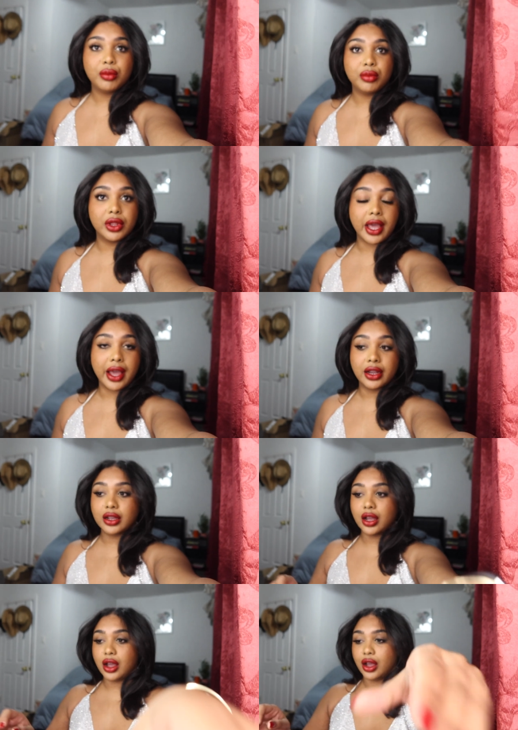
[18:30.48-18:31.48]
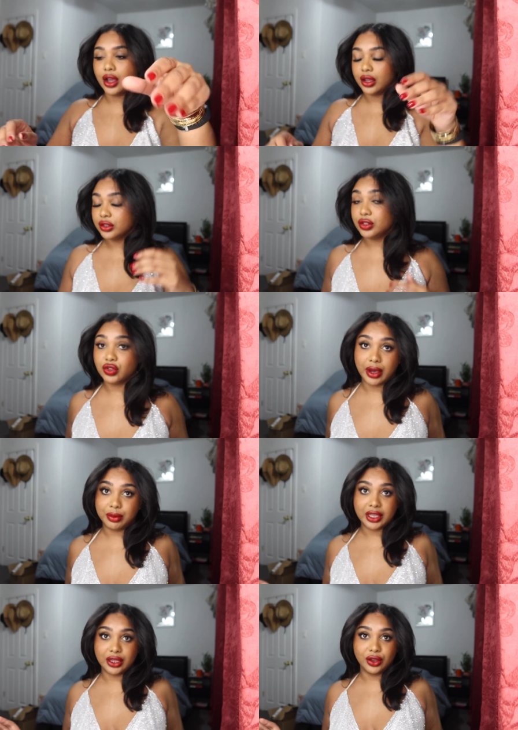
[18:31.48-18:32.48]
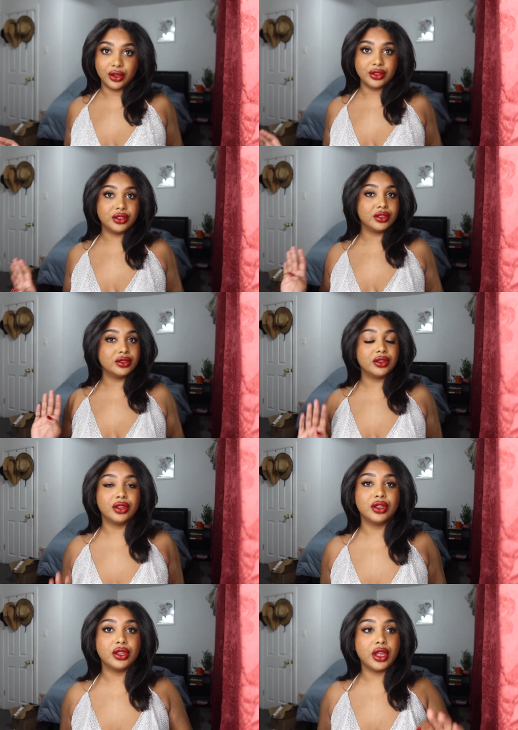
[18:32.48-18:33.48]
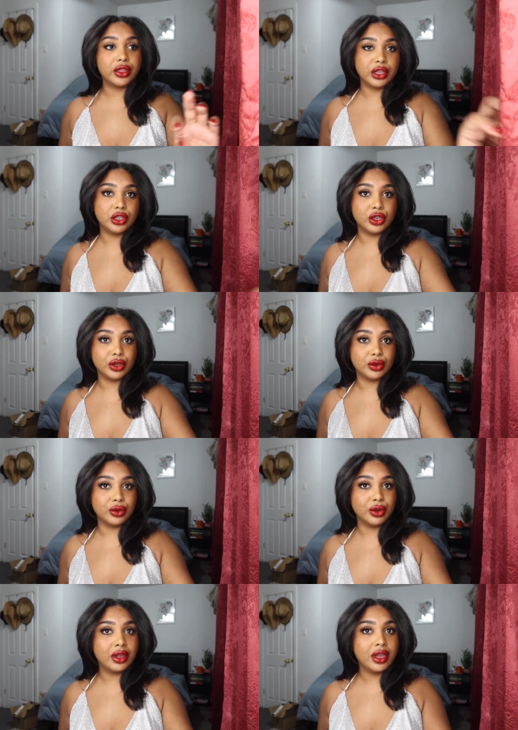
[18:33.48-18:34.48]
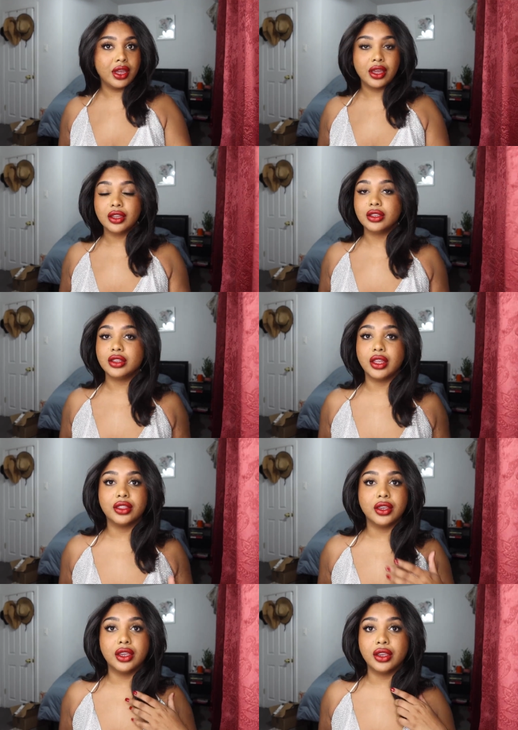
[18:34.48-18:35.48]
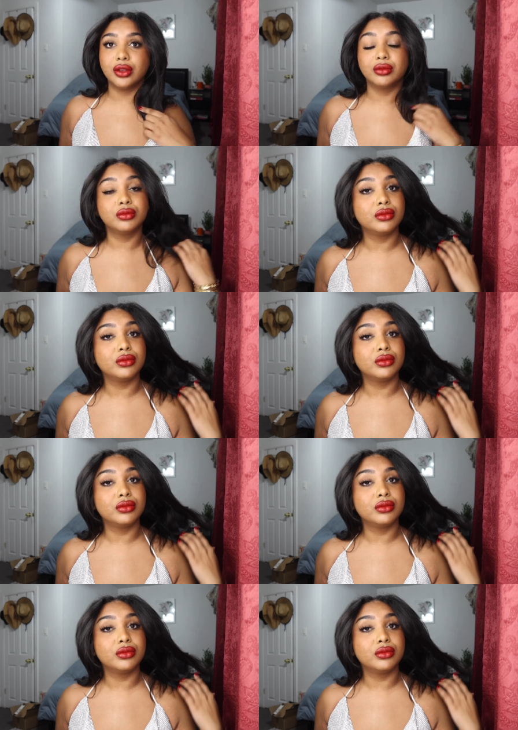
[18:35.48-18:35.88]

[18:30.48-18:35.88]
black uh, strappy heels. Nothing new, nothing